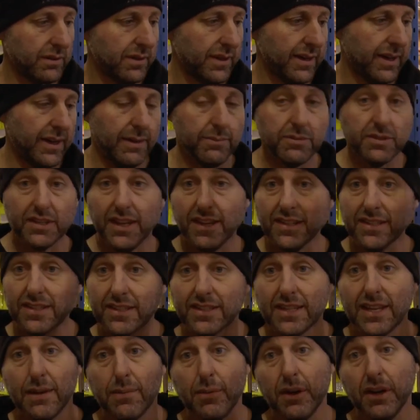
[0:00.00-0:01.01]
So that's
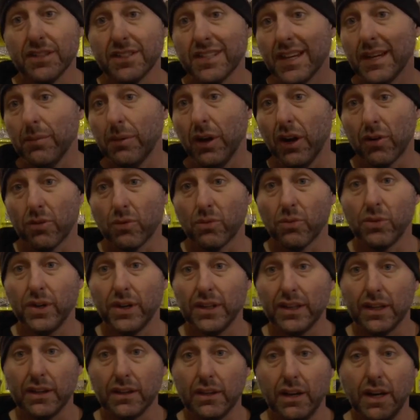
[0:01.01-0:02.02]
the T-bow. T-bow I
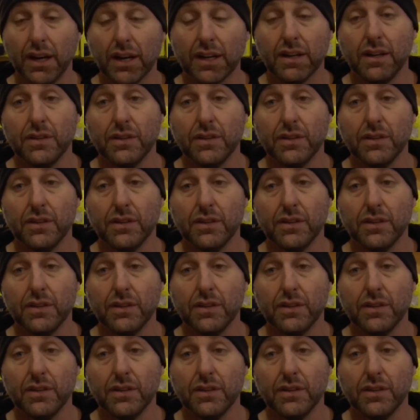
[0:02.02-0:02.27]
really like.